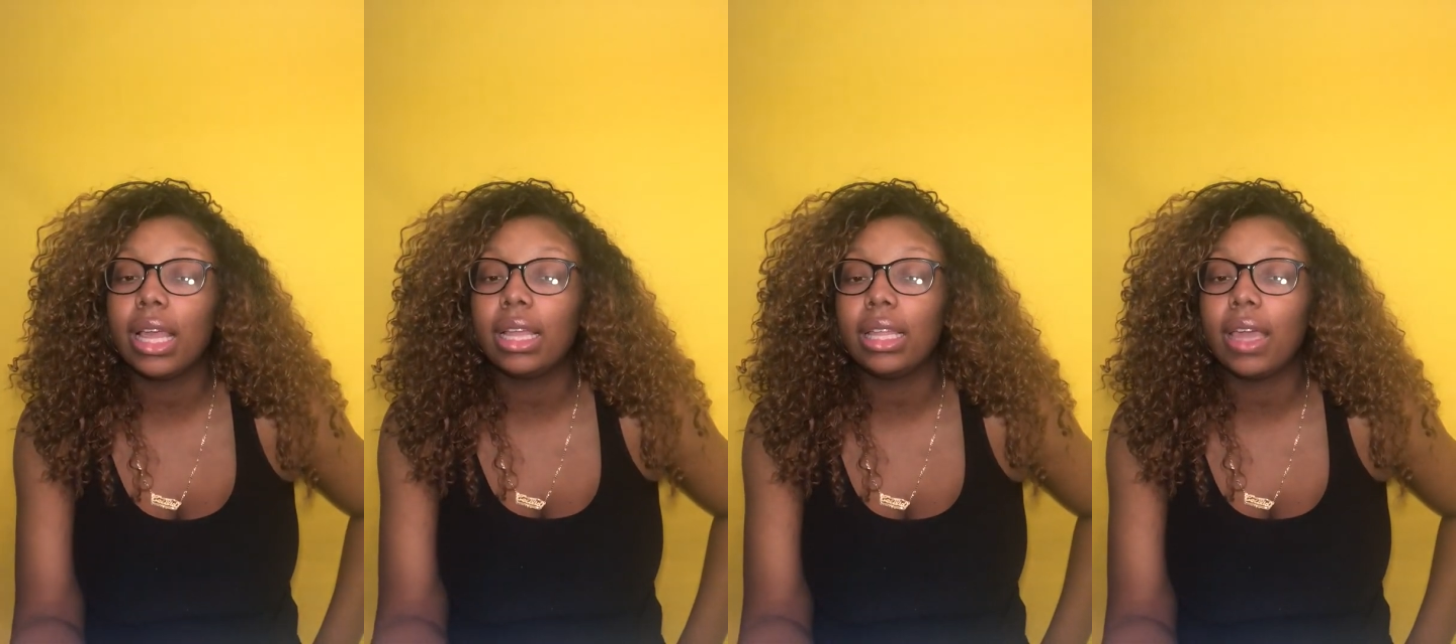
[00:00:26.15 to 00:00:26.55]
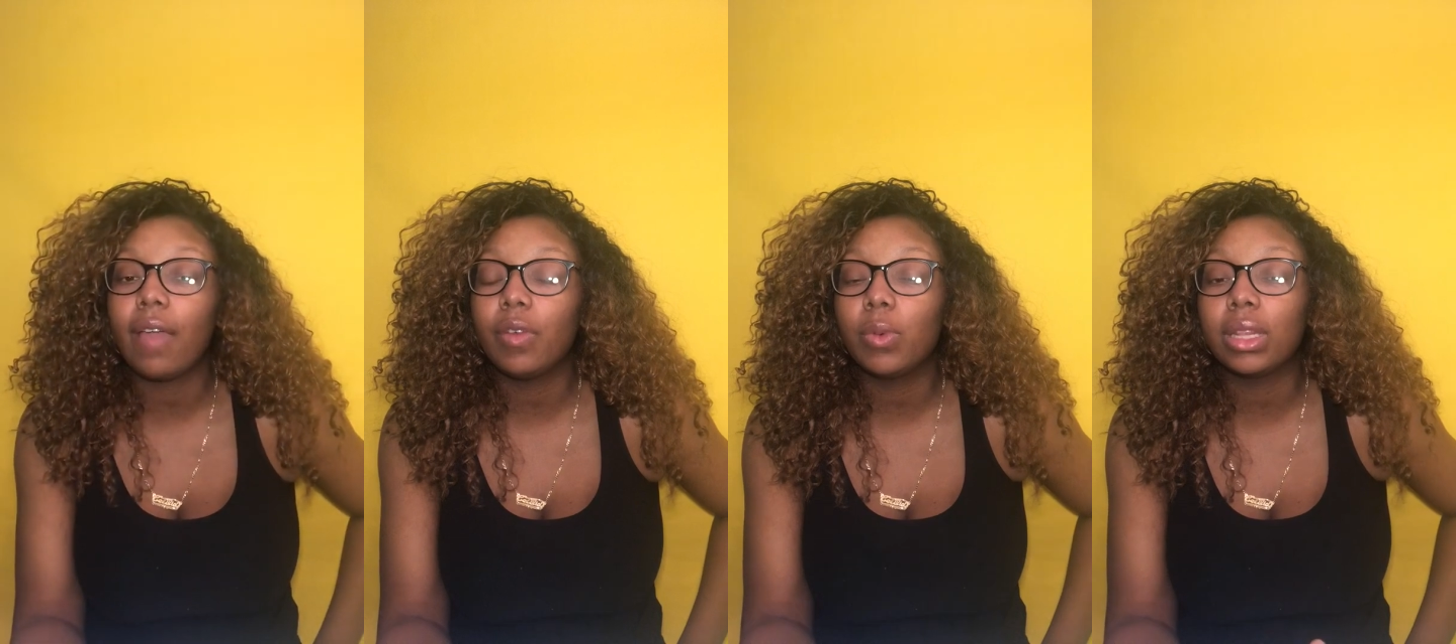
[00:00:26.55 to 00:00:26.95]
likely
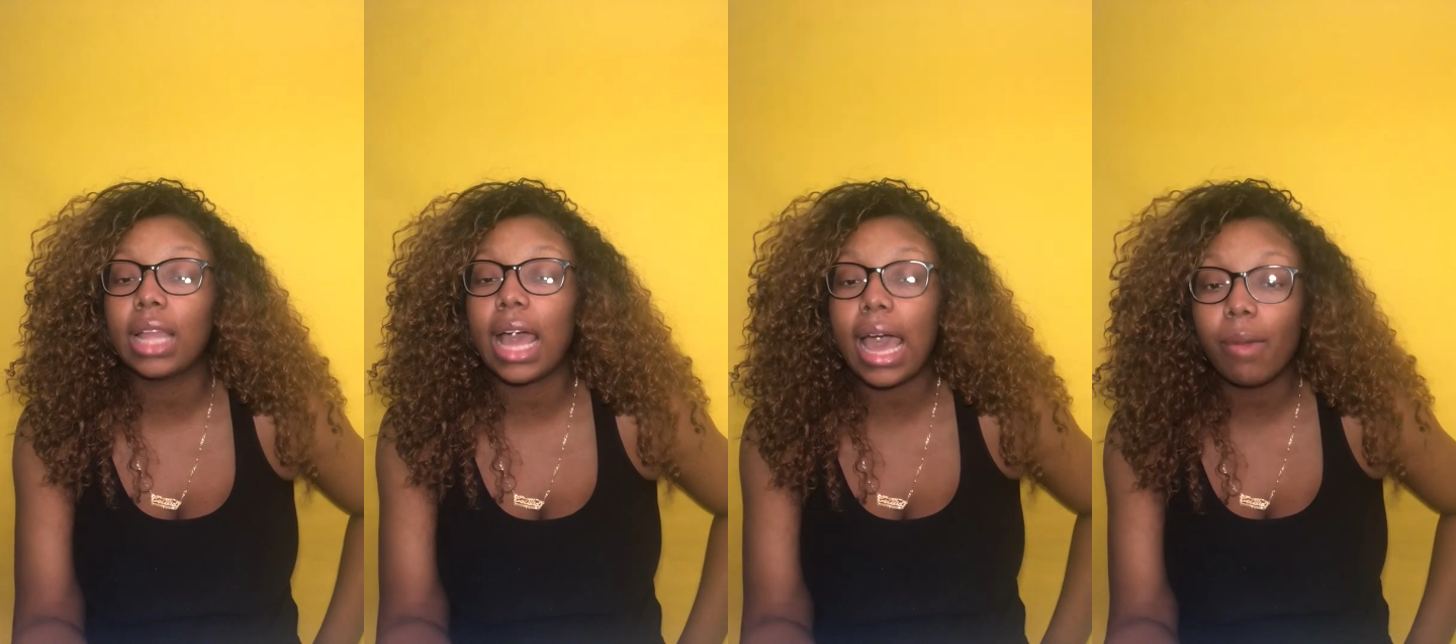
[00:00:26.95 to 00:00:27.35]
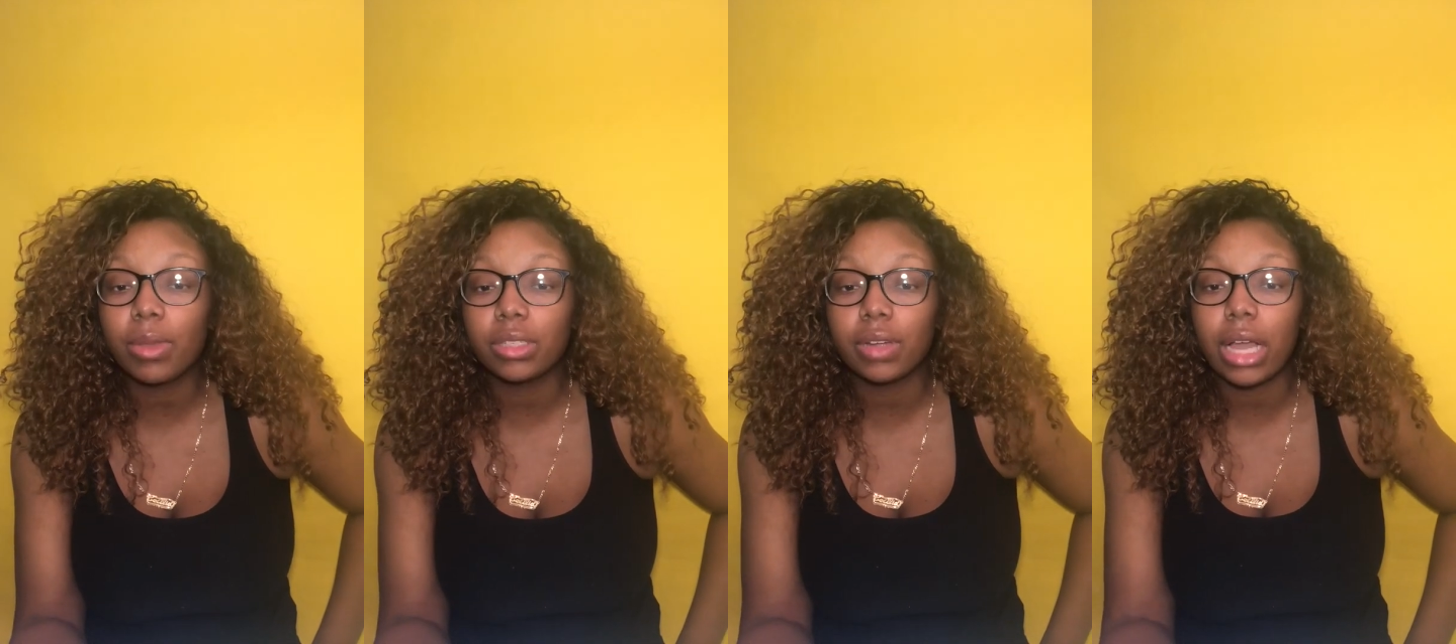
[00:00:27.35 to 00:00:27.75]
everyone that I
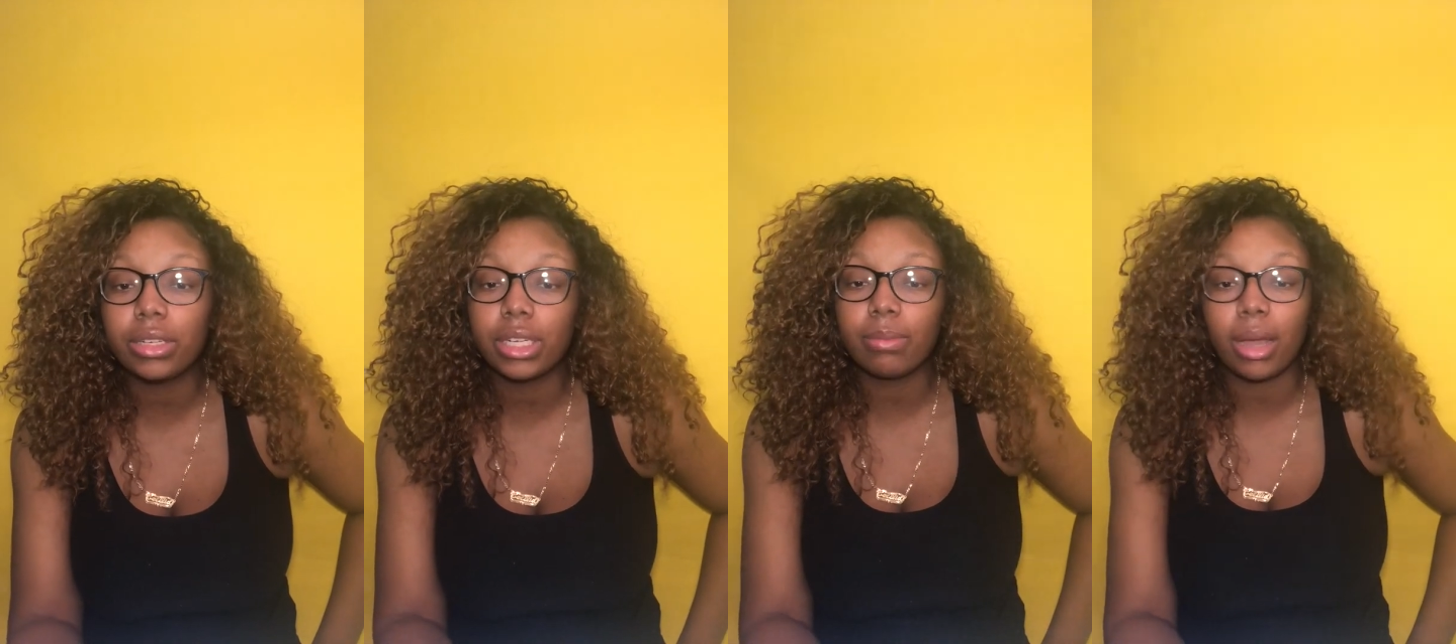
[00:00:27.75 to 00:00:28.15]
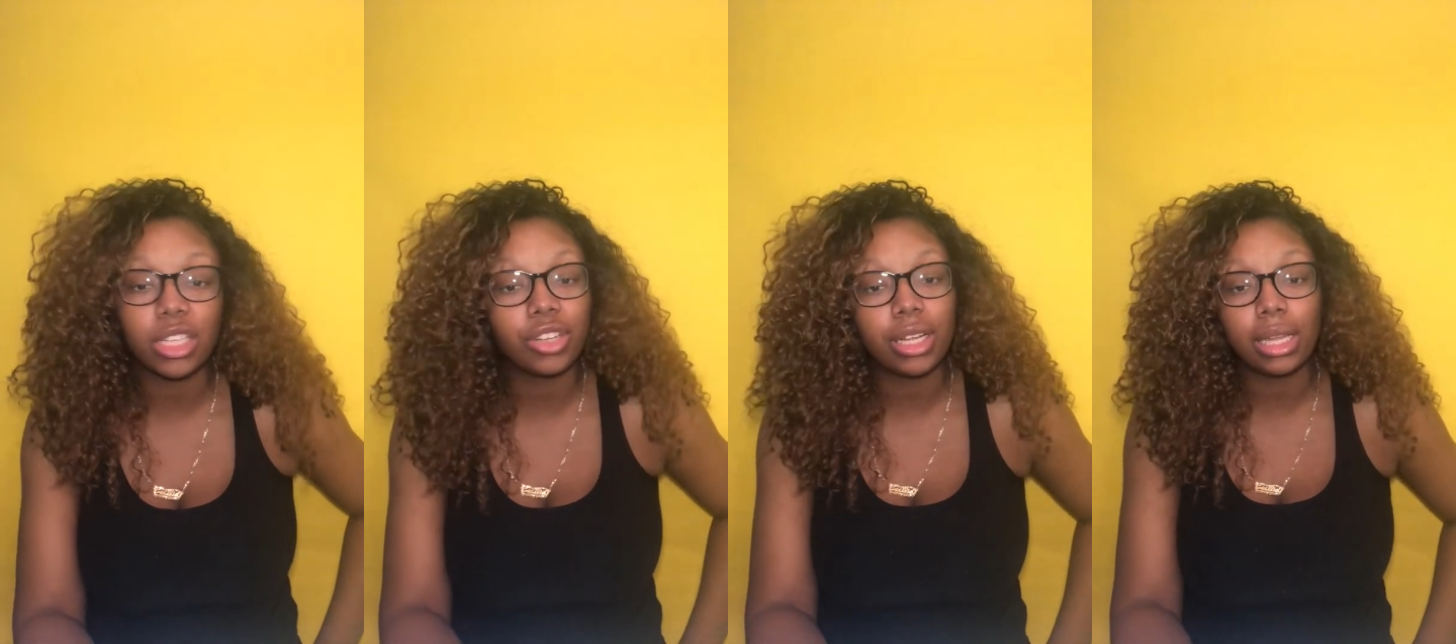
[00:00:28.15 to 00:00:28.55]
was around during my
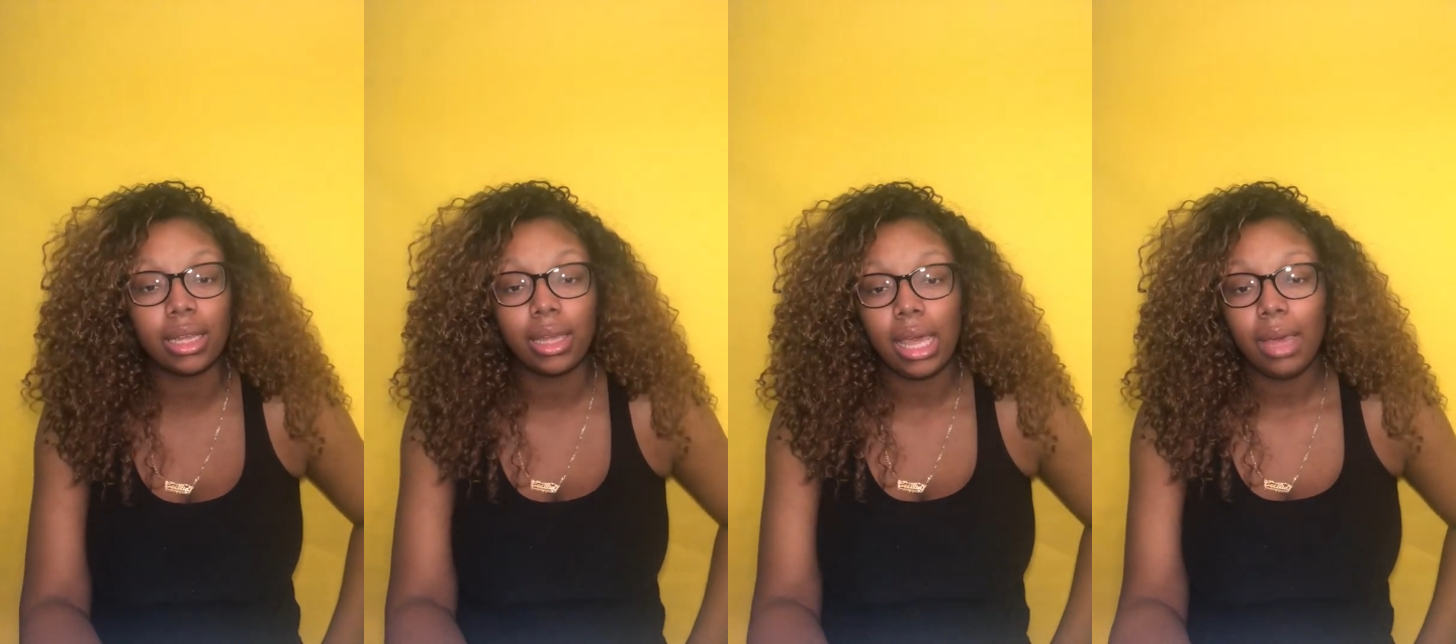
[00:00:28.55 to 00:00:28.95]
training,